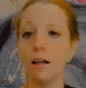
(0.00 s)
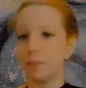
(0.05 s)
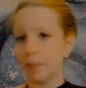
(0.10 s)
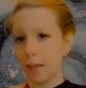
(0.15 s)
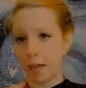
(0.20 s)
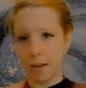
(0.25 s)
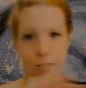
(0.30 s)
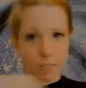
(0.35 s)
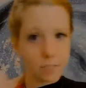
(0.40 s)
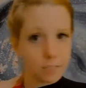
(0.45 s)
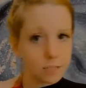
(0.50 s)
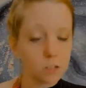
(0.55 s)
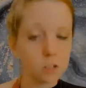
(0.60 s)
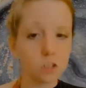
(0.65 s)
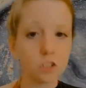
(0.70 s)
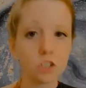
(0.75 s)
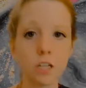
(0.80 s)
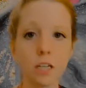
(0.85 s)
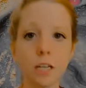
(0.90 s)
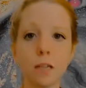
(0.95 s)
That is
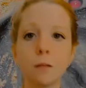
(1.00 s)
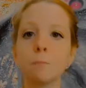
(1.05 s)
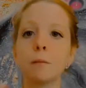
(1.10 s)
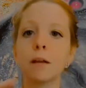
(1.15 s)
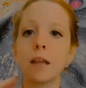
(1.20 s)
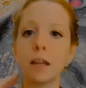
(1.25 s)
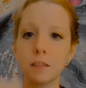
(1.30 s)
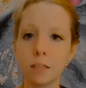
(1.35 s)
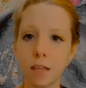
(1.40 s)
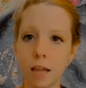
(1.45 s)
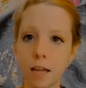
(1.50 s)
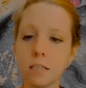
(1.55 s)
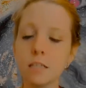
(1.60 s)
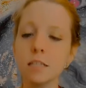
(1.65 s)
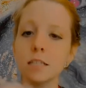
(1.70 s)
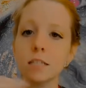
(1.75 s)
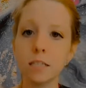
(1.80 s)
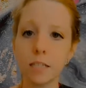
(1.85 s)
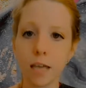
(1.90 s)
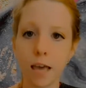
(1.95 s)
still cheating. But at the end
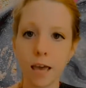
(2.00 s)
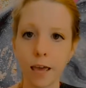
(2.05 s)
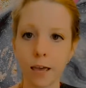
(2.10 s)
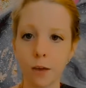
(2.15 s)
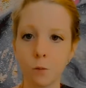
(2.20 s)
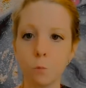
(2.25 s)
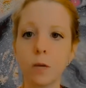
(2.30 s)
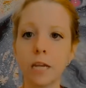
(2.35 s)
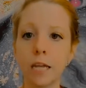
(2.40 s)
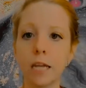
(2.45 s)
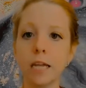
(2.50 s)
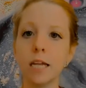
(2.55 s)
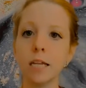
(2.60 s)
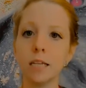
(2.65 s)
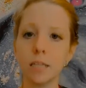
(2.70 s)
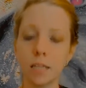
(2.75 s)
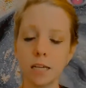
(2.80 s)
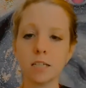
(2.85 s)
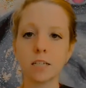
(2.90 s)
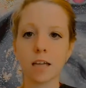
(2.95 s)
of the day, we
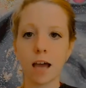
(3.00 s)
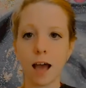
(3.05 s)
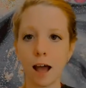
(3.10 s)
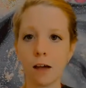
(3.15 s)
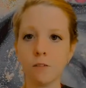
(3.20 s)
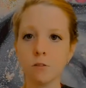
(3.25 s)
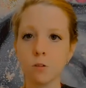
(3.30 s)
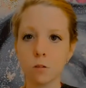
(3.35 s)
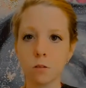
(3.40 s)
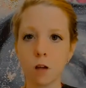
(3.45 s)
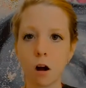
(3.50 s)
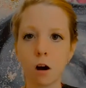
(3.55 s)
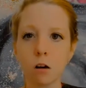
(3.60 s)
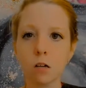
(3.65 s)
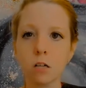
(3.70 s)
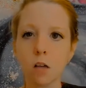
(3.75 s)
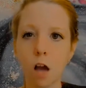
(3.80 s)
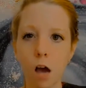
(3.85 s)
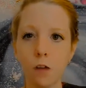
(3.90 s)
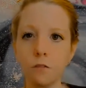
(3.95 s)
need to have those
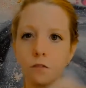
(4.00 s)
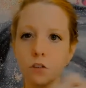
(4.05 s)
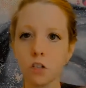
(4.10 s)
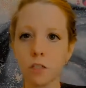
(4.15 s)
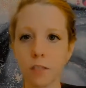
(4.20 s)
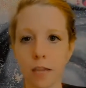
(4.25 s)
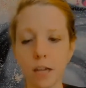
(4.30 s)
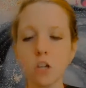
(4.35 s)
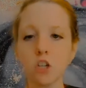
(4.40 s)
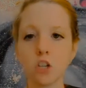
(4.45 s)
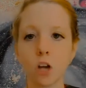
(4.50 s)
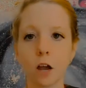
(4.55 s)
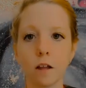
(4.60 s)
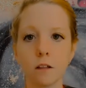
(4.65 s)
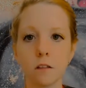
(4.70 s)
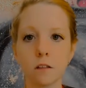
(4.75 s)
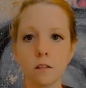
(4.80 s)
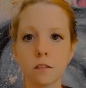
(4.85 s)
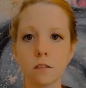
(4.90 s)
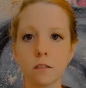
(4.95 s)
hard
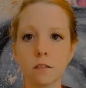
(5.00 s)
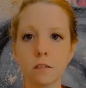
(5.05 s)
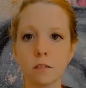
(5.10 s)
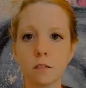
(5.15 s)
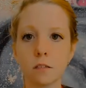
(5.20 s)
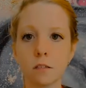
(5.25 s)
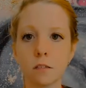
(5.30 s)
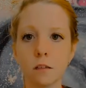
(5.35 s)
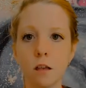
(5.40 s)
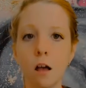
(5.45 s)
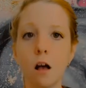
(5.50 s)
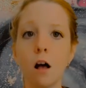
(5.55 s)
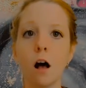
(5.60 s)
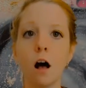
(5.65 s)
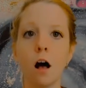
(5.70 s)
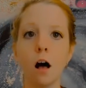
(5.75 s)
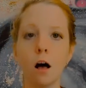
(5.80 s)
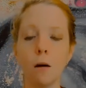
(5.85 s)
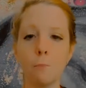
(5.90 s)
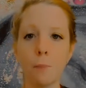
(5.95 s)
conversations
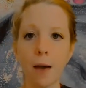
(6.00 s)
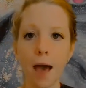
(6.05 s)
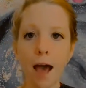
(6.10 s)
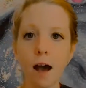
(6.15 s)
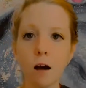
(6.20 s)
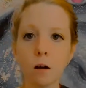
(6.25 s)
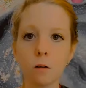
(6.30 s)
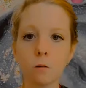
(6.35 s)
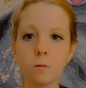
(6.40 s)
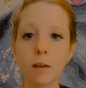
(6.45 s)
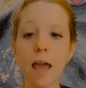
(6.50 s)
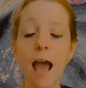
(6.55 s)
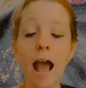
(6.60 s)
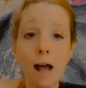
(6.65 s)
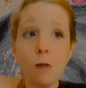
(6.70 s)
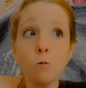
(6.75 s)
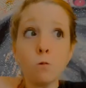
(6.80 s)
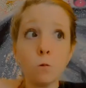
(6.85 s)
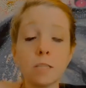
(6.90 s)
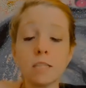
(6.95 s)
about
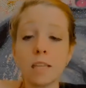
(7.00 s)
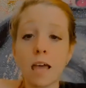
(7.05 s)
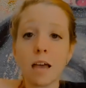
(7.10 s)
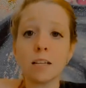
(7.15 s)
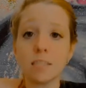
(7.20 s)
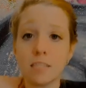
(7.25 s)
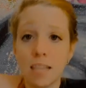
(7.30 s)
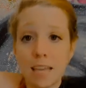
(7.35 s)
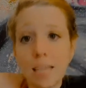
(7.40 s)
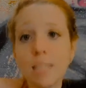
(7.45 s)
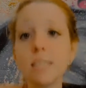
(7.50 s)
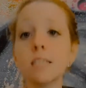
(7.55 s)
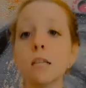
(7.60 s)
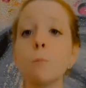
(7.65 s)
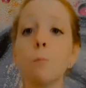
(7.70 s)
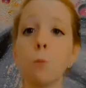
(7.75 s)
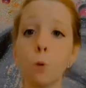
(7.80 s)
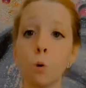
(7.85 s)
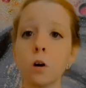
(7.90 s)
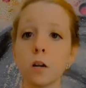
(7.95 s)
how sex is
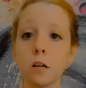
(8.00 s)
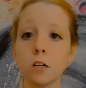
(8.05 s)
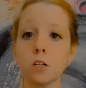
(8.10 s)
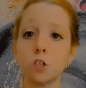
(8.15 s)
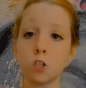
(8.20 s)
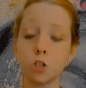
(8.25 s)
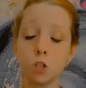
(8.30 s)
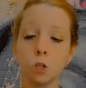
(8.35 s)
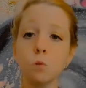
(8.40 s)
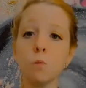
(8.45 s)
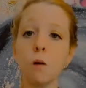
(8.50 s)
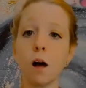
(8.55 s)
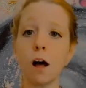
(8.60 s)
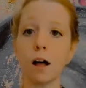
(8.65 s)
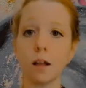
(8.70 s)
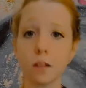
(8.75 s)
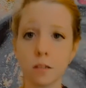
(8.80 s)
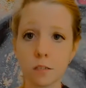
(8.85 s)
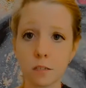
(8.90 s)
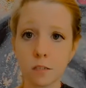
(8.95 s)
important to
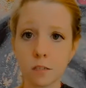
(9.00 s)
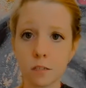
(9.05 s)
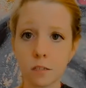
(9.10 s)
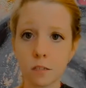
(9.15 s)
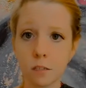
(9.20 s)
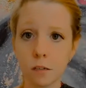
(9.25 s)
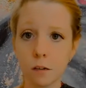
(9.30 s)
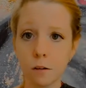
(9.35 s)
us.